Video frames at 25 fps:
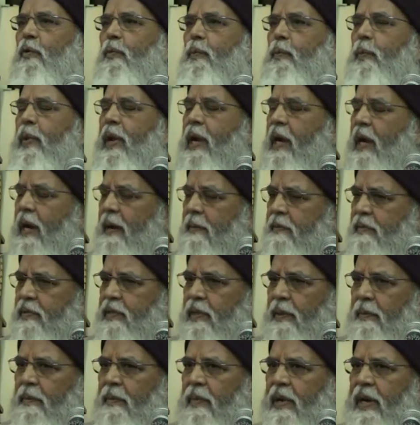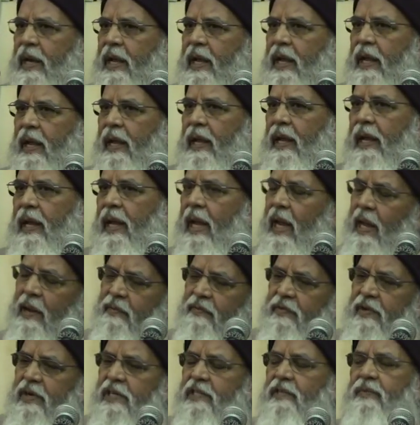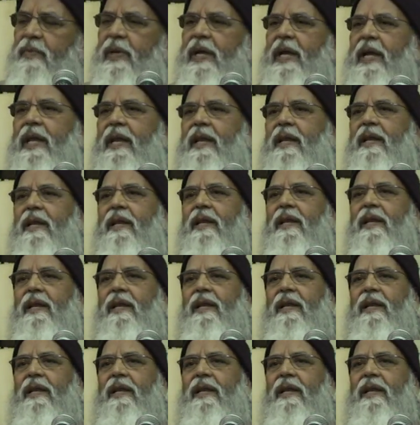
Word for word: you become somebody, efforts begin.